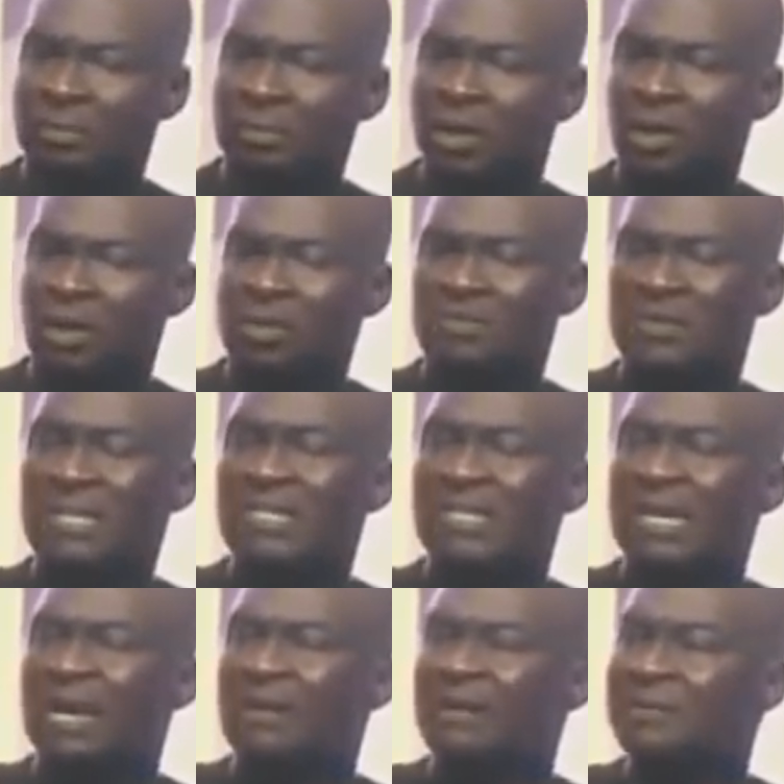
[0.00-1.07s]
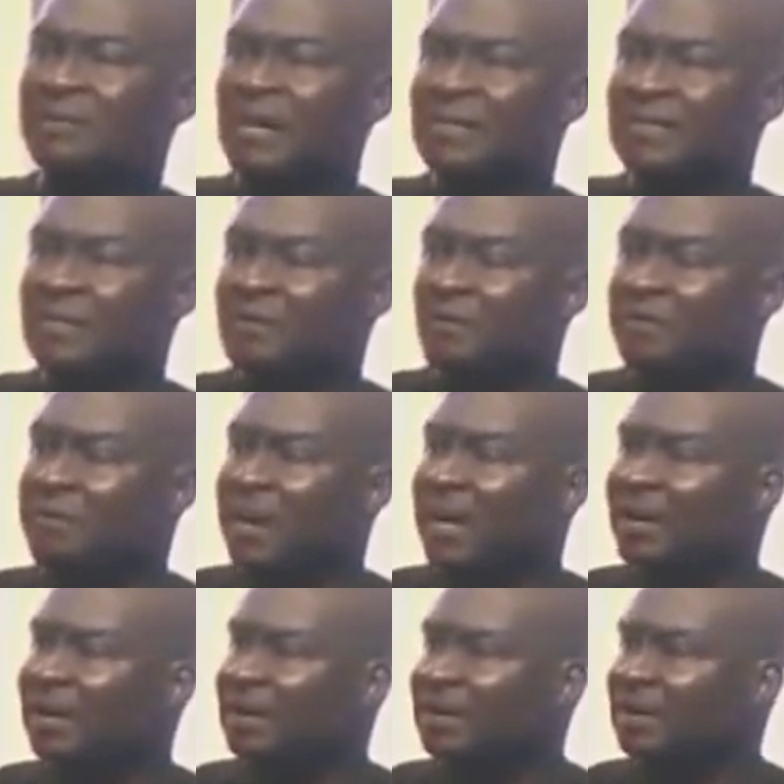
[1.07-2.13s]
because of the sacrifices of
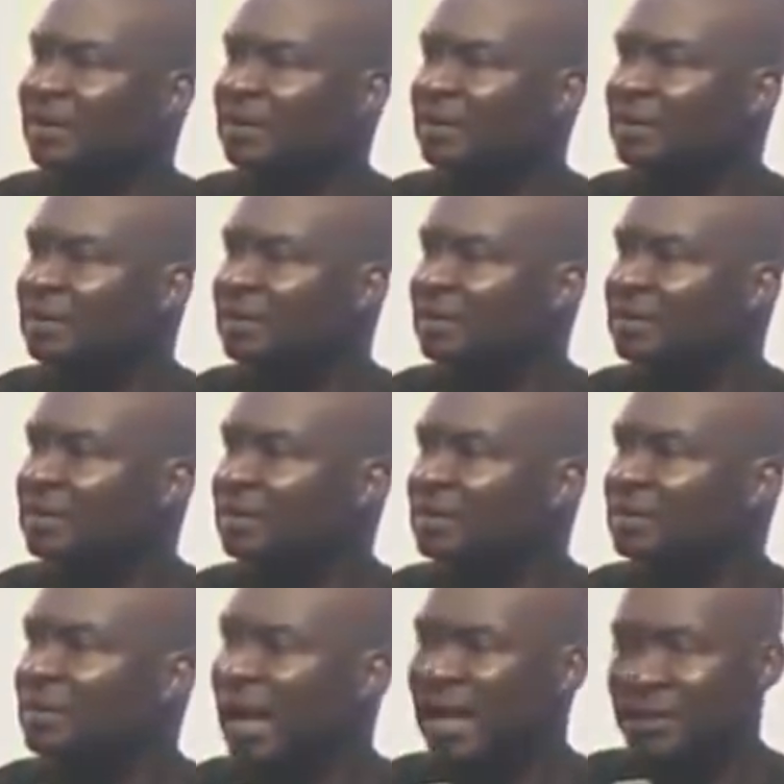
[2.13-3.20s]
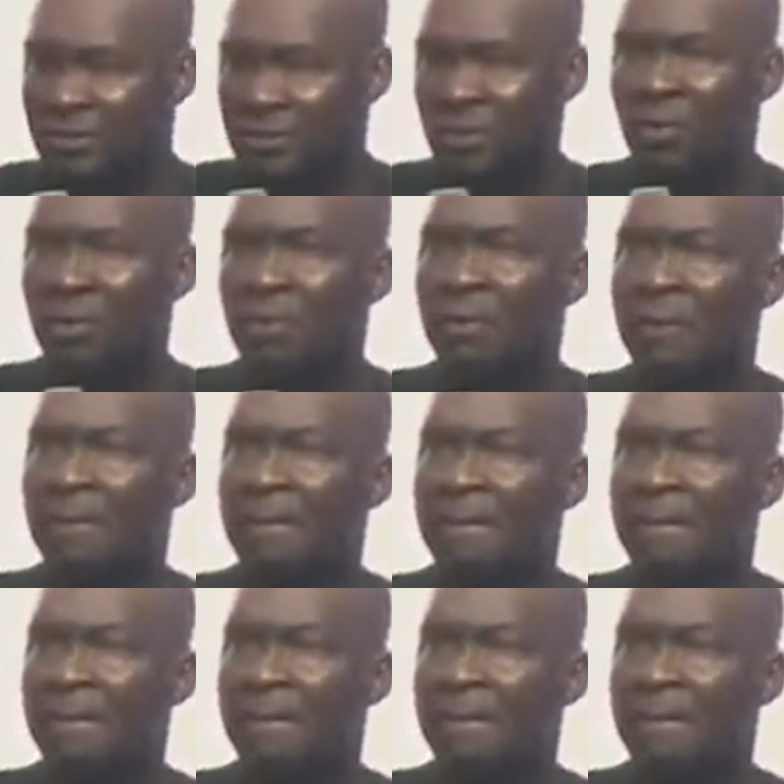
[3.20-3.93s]
men like Saul.